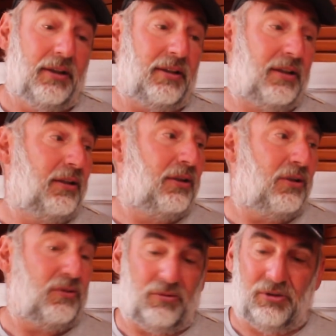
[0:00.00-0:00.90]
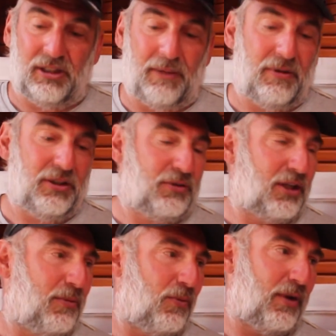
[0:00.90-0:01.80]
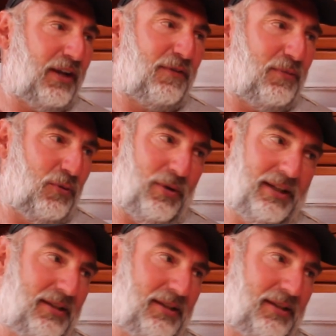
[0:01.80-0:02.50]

That then when you come away from the wind,